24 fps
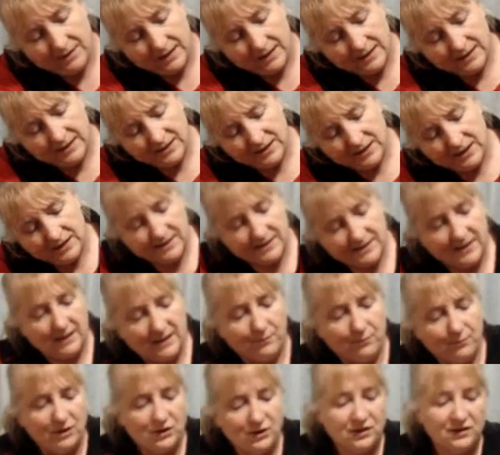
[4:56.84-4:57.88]
as you can see,
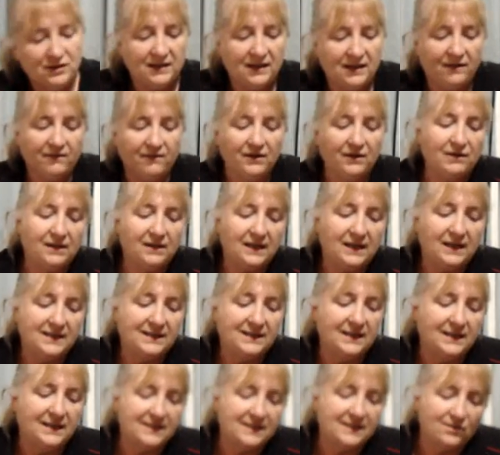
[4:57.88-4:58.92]
it brushes out very
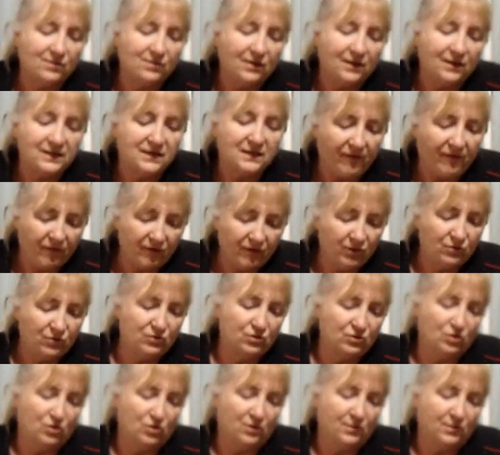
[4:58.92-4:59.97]
easy. It's not a
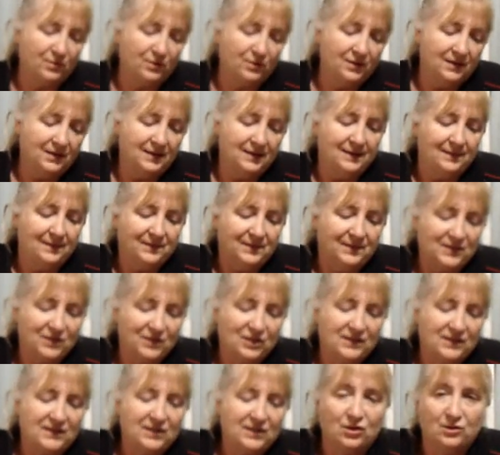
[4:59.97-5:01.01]
difficult job. It's
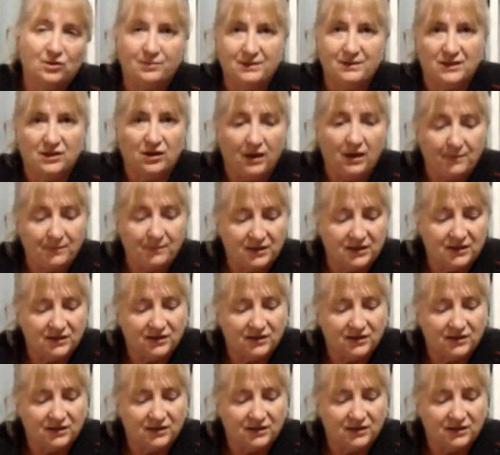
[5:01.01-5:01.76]
just a little bit time